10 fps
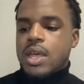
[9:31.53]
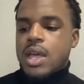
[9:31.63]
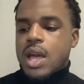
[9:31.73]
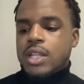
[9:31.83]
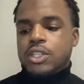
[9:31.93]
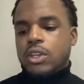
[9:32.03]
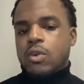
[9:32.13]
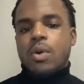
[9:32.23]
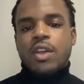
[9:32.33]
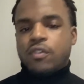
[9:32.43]
I took
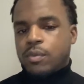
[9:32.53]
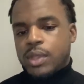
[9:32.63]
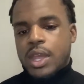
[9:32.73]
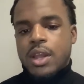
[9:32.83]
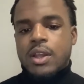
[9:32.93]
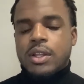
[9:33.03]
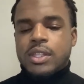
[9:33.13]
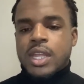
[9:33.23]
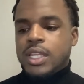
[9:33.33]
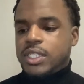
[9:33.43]
away from there
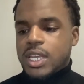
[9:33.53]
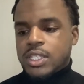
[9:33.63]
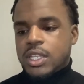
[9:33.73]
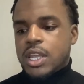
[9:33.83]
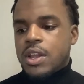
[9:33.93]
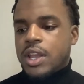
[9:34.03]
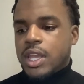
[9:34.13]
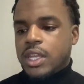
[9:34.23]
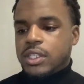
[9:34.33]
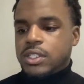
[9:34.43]
that he says in there
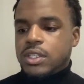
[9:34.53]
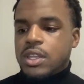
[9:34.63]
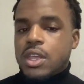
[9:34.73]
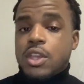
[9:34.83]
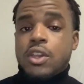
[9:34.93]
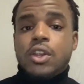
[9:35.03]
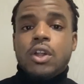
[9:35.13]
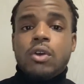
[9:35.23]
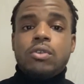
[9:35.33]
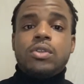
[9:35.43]
is,
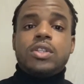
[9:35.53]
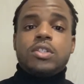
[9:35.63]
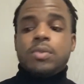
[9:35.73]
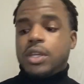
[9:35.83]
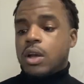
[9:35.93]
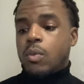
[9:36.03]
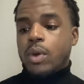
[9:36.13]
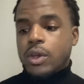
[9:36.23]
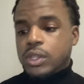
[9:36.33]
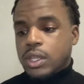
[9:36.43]
to become
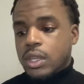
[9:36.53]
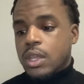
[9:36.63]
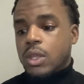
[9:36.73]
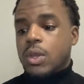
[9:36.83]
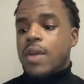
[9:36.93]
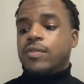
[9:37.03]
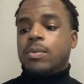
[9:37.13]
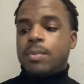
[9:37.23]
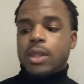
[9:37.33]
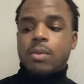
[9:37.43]
wealthy, you have to
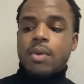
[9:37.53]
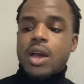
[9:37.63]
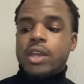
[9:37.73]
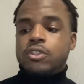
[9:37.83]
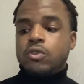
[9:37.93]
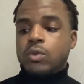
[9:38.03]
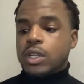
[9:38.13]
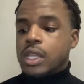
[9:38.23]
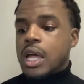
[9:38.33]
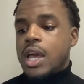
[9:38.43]
minimize your
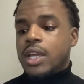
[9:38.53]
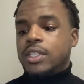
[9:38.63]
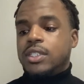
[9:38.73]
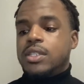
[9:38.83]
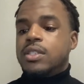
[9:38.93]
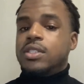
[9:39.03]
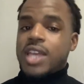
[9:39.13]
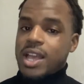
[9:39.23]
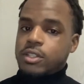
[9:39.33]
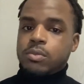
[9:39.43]
realized
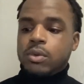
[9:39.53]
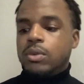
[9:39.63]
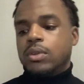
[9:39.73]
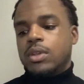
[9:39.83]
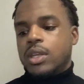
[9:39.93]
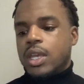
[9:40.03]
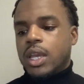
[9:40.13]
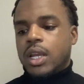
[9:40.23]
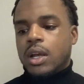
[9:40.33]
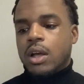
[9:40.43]
taxable
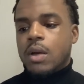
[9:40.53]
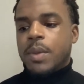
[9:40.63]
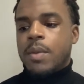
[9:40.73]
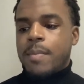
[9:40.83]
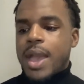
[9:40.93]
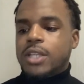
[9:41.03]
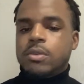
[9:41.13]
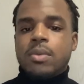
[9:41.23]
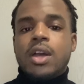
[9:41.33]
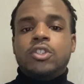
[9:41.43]
income and
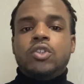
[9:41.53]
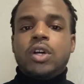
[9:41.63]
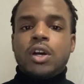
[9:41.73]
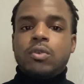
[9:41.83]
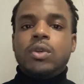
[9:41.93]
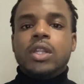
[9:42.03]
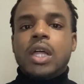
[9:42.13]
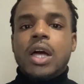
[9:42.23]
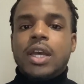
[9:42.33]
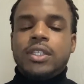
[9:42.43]
maximize your
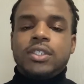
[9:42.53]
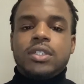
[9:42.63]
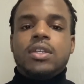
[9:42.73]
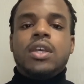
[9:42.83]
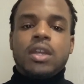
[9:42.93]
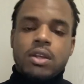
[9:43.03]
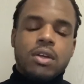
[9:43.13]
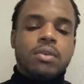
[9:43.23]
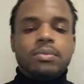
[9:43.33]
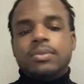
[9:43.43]
unrealized income.